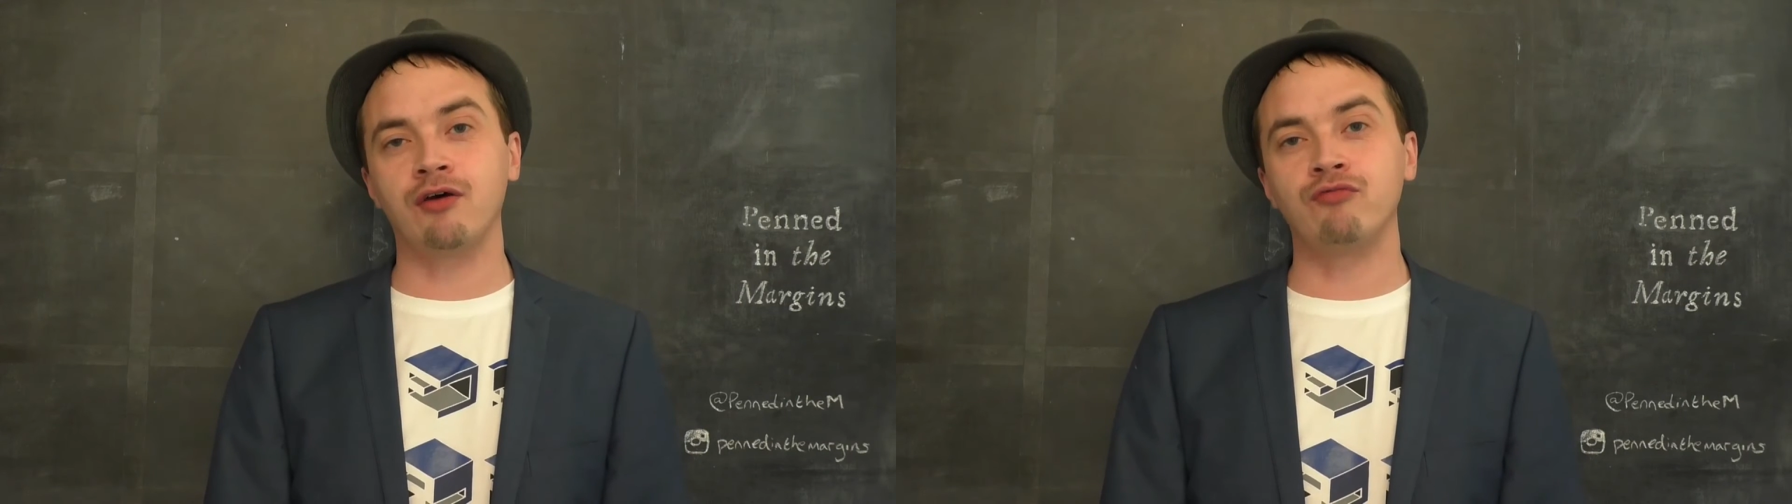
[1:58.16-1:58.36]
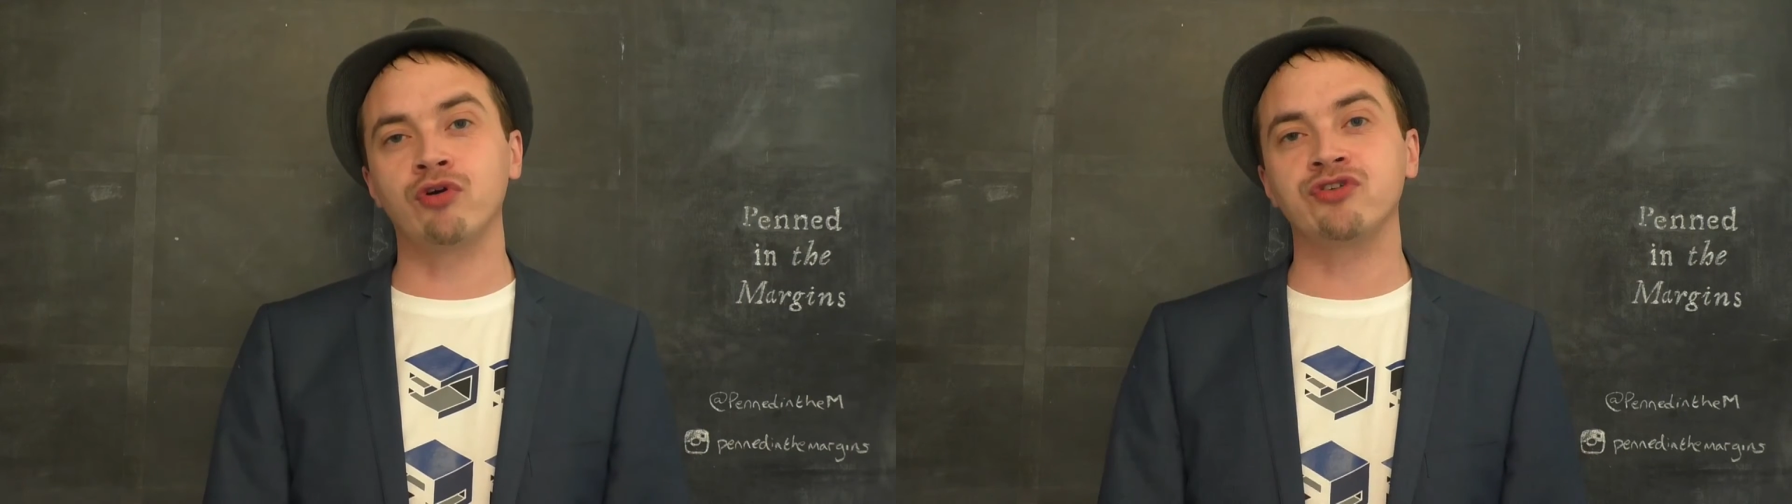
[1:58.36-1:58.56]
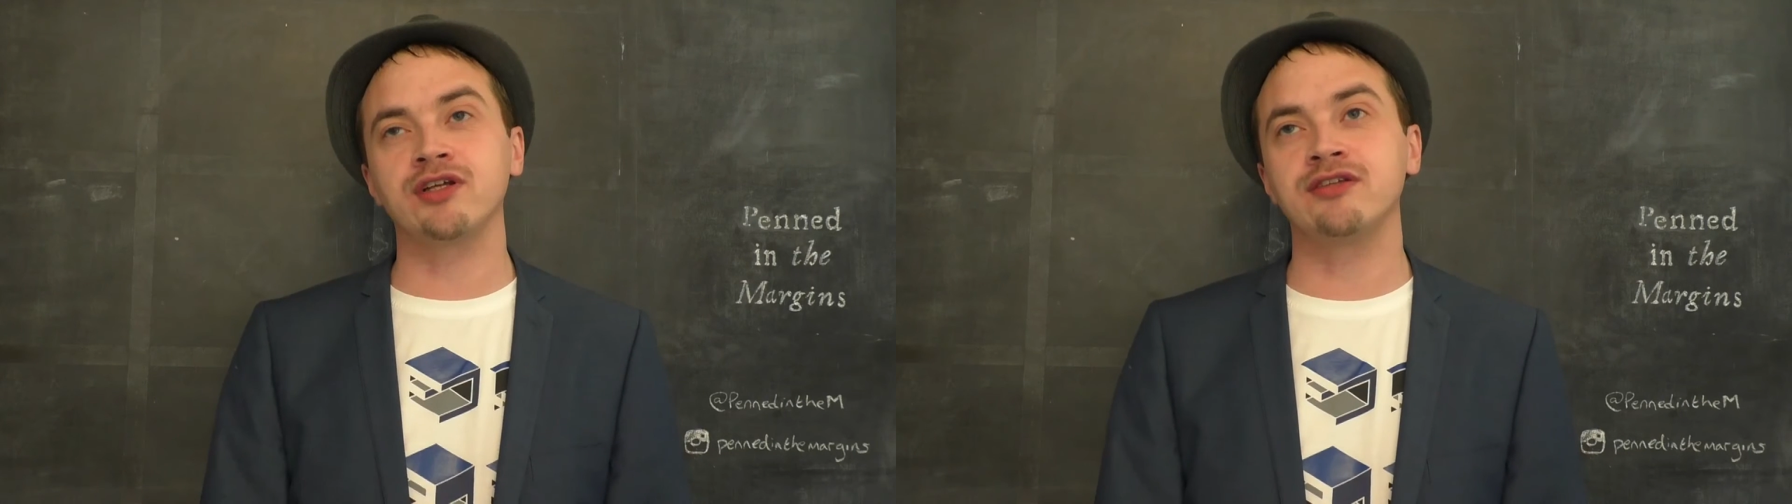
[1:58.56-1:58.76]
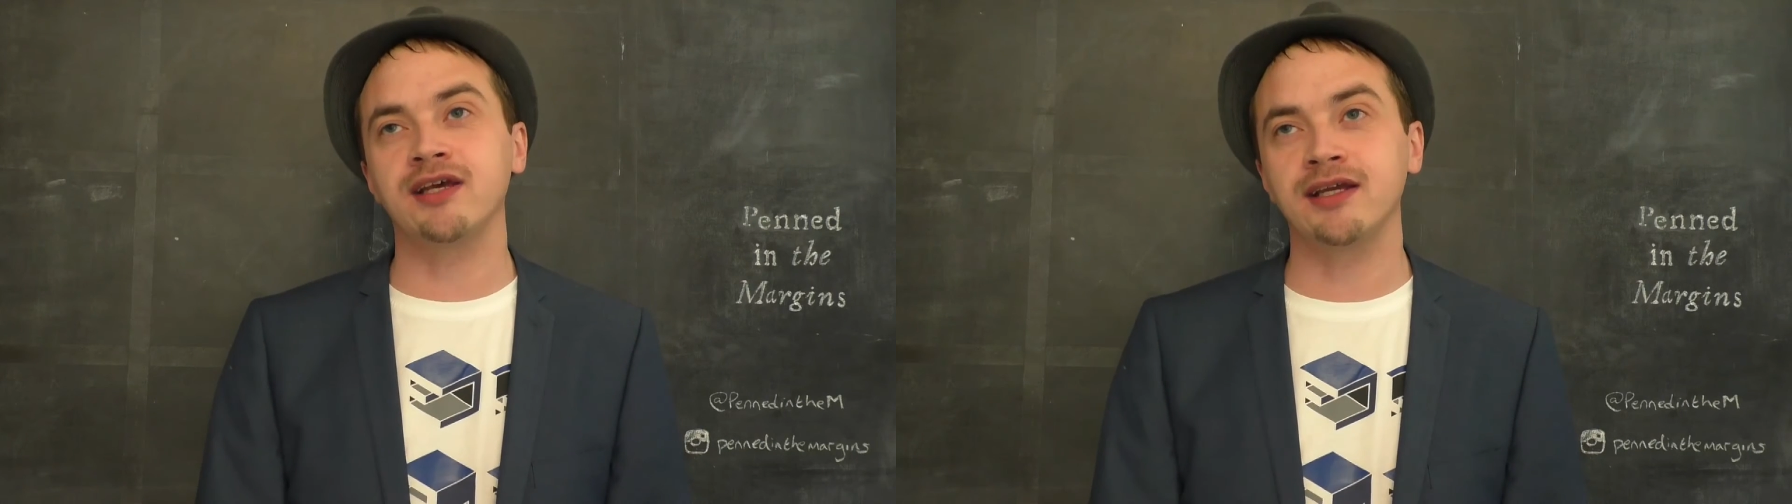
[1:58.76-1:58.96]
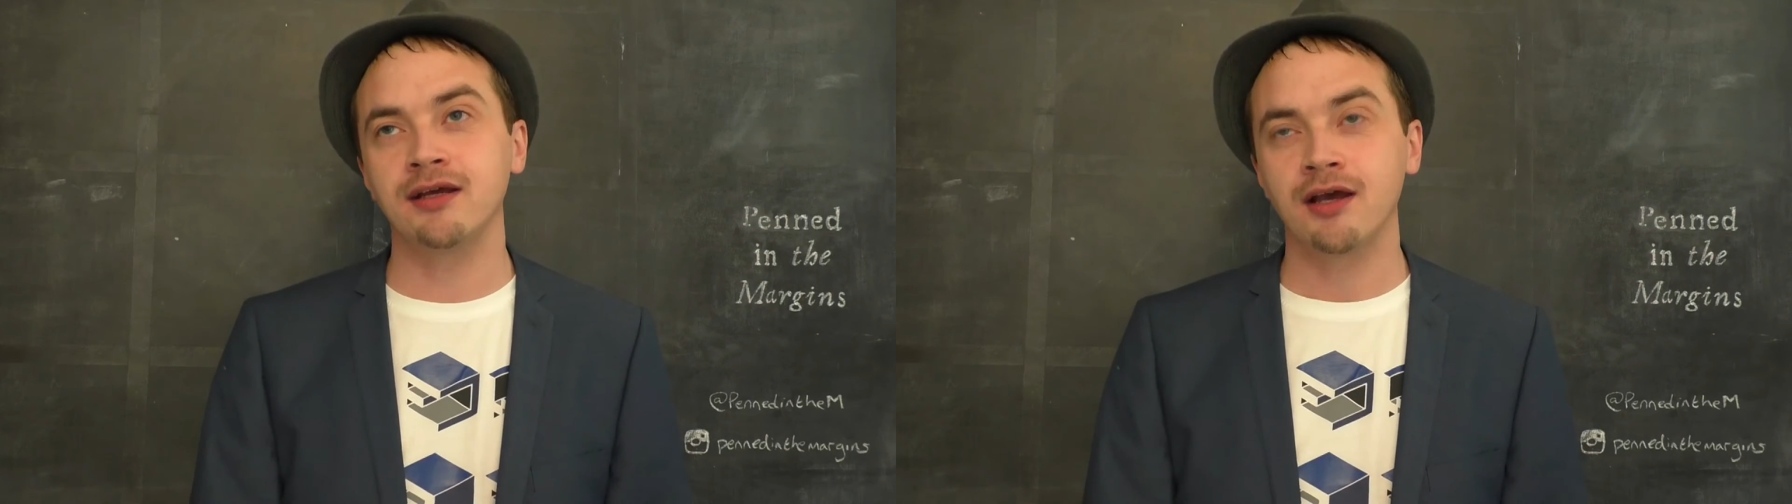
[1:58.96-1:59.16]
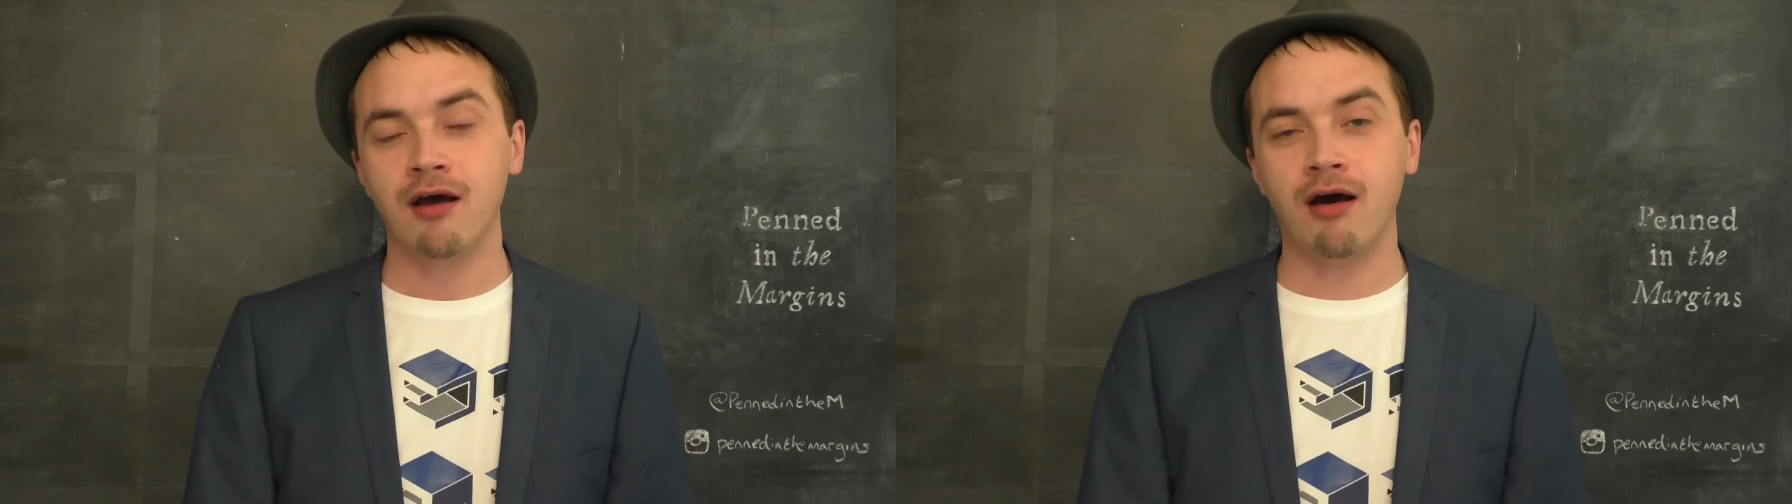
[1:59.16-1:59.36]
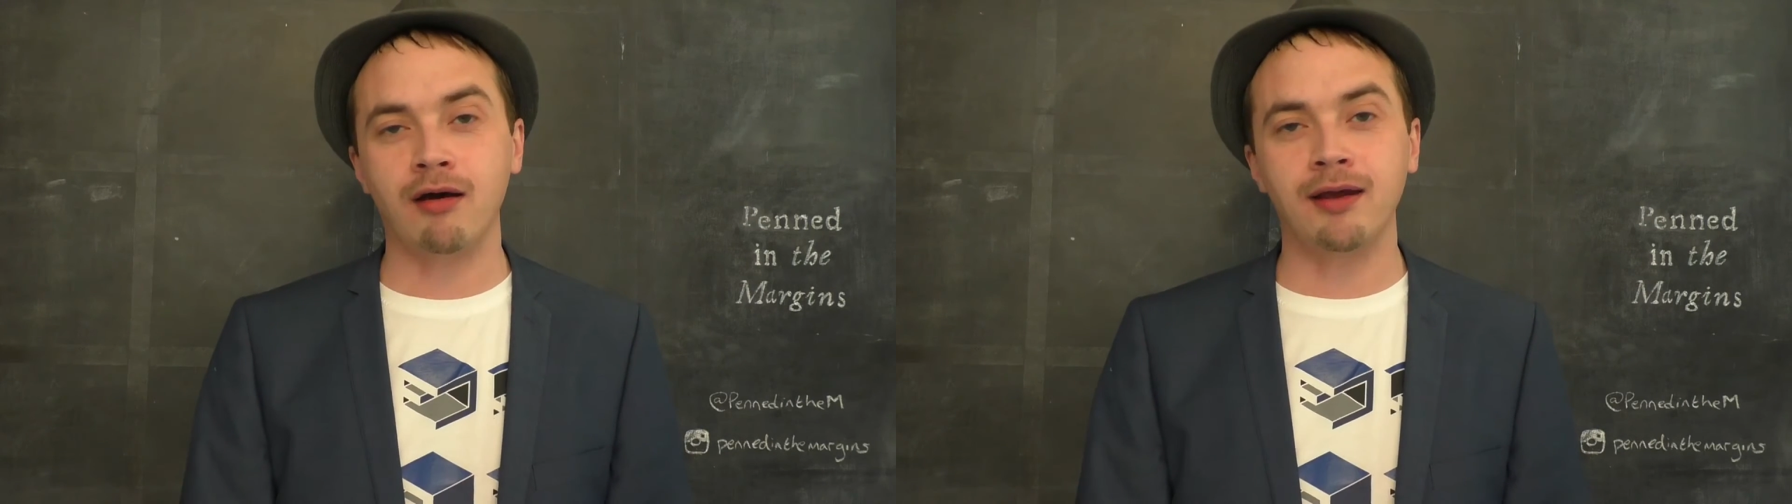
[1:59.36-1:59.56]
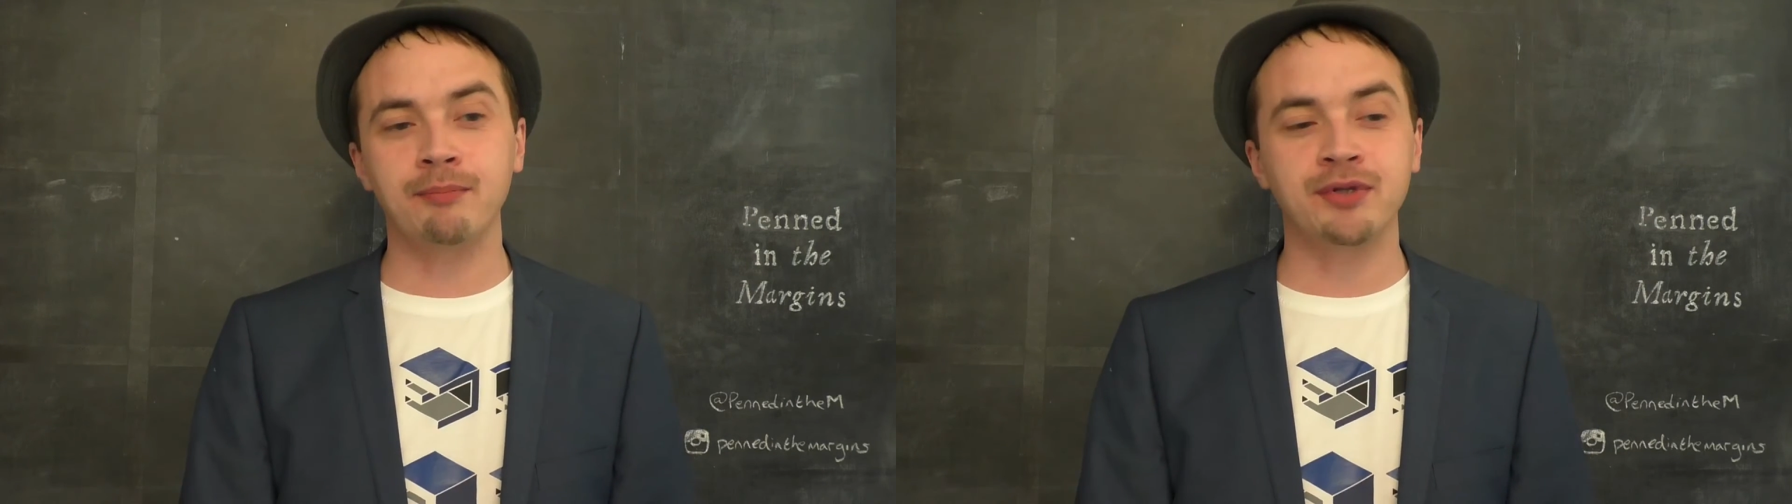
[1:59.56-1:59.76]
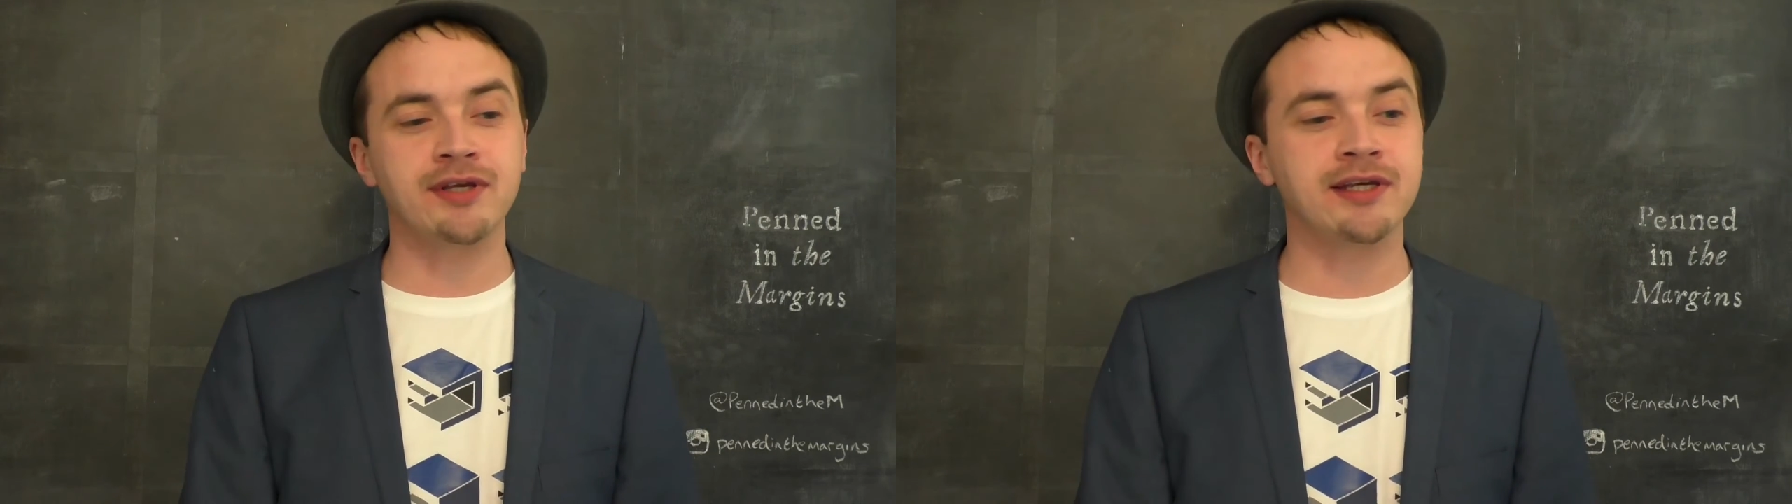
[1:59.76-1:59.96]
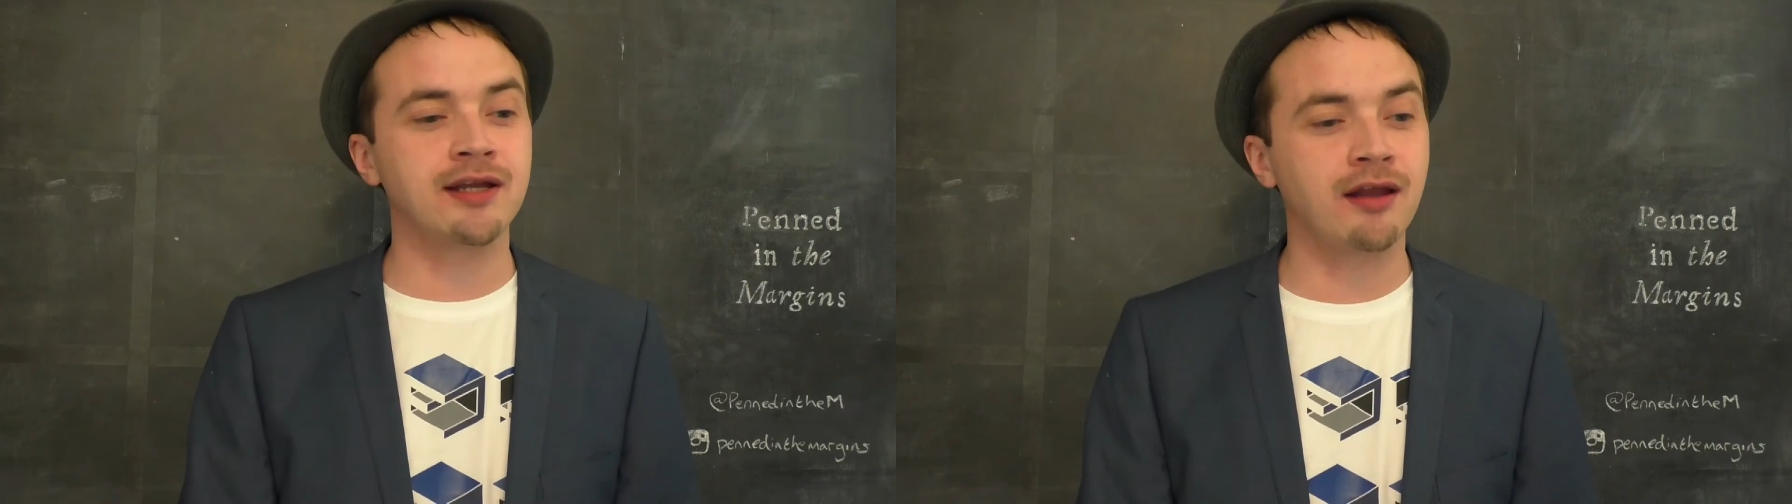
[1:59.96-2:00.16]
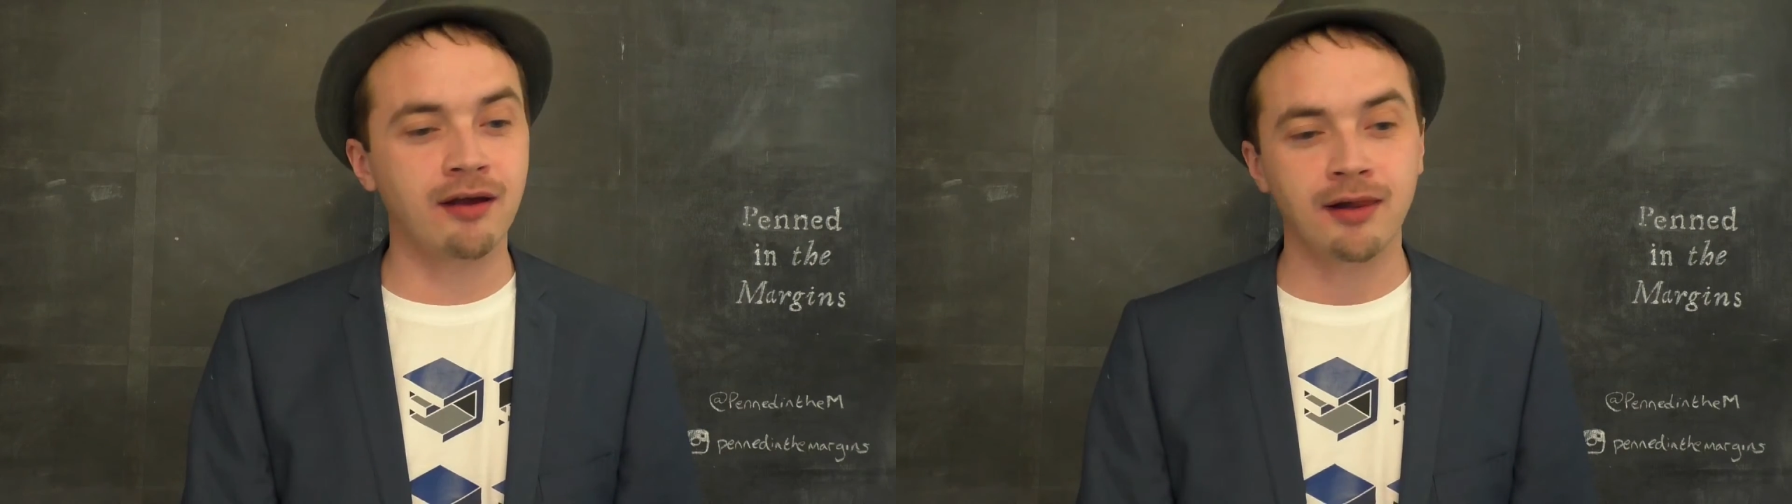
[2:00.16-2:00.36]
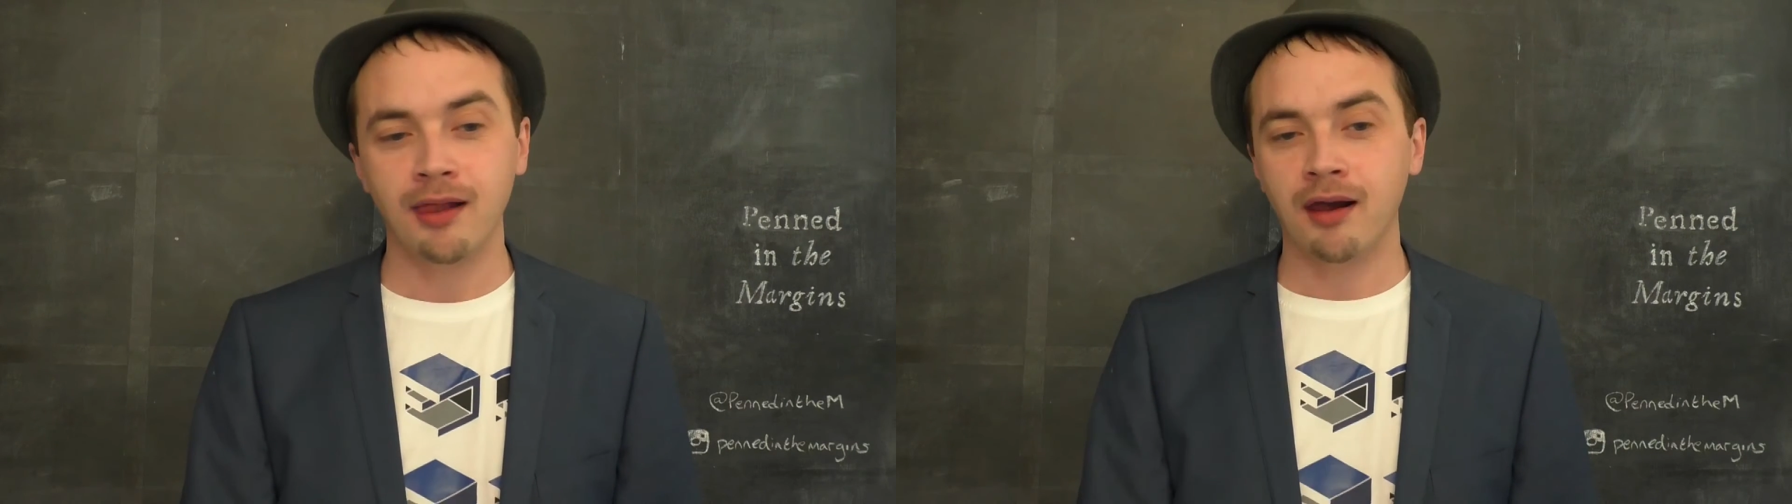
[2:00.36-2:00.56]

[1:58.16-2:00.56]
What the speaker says: Rottingdean in particular